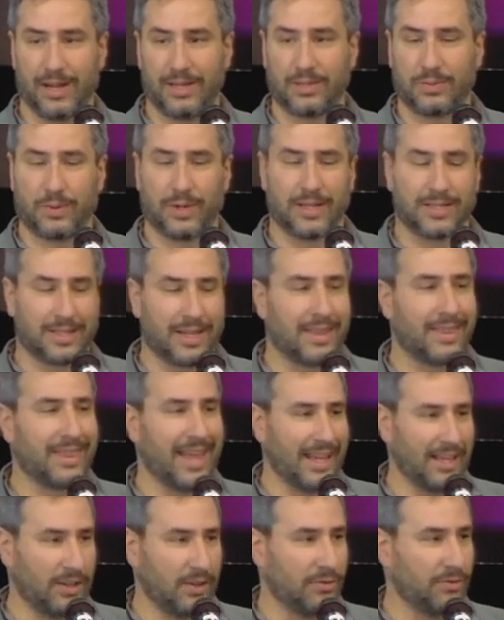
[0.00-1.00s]
But I just want to say
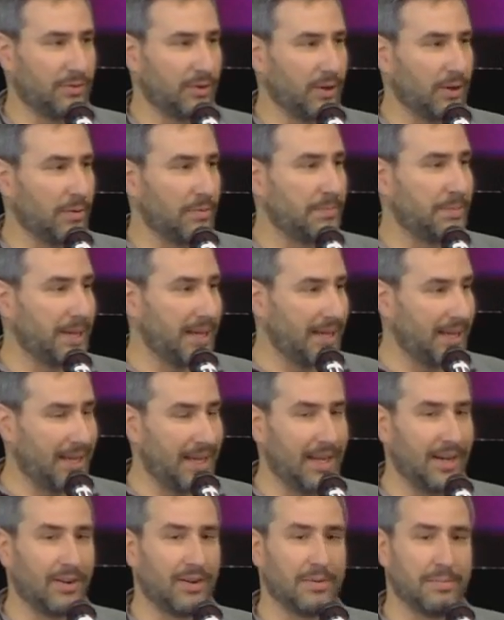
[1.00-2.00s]
thank you for
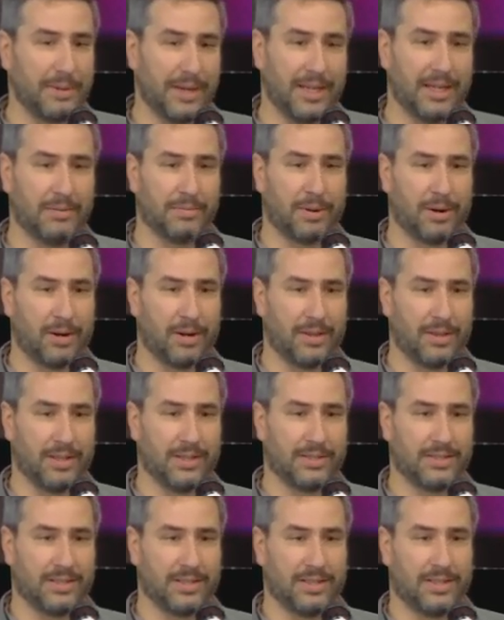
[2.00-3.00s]
being here and being a part of
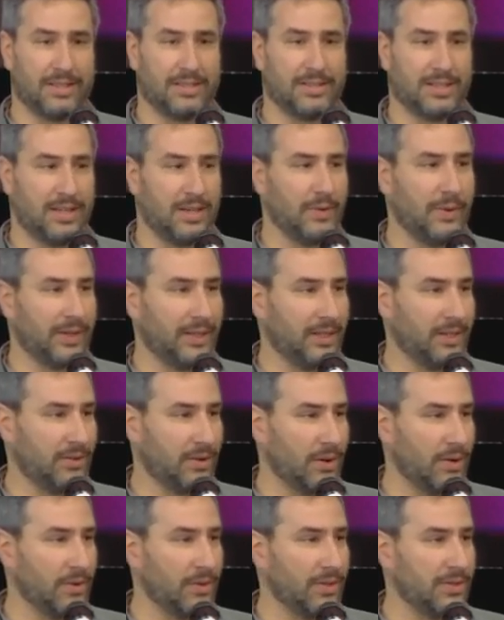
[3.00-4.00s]
this and continuing to
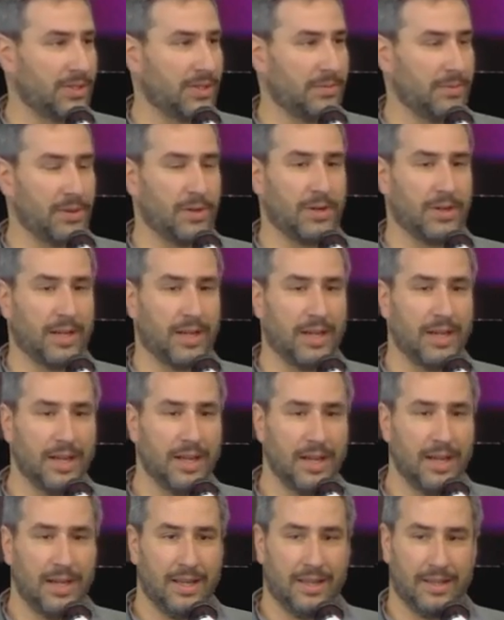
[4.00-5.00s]
grow this community
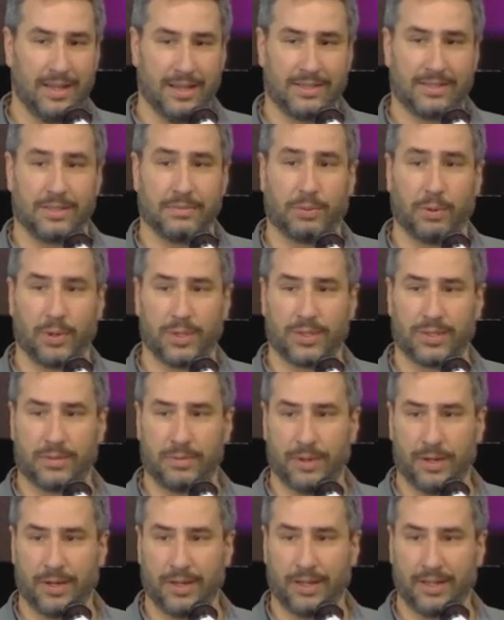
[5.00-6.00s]
that supports
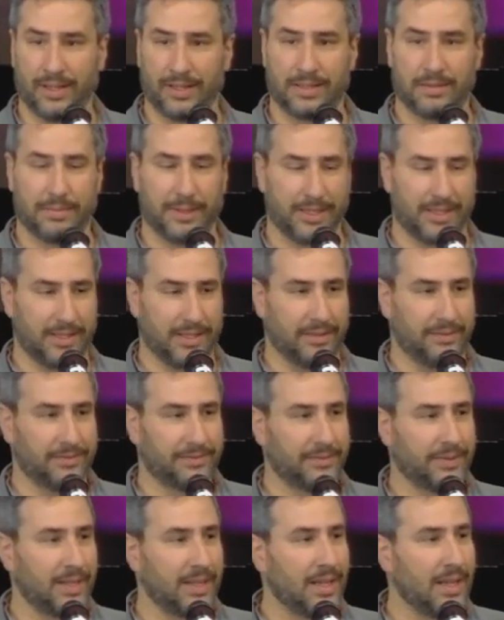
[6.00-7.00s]
community. That's a big deal.
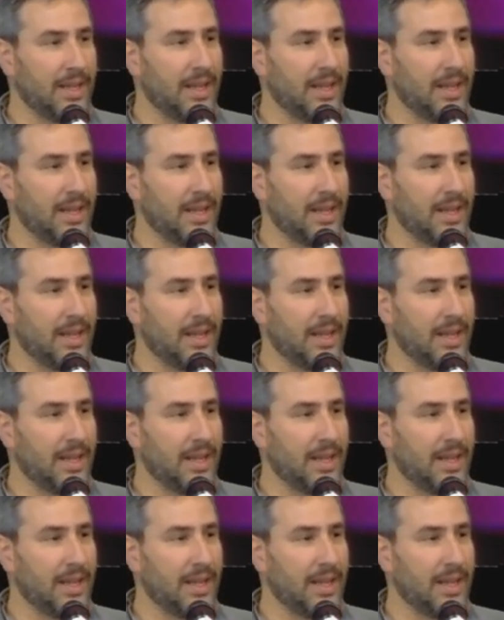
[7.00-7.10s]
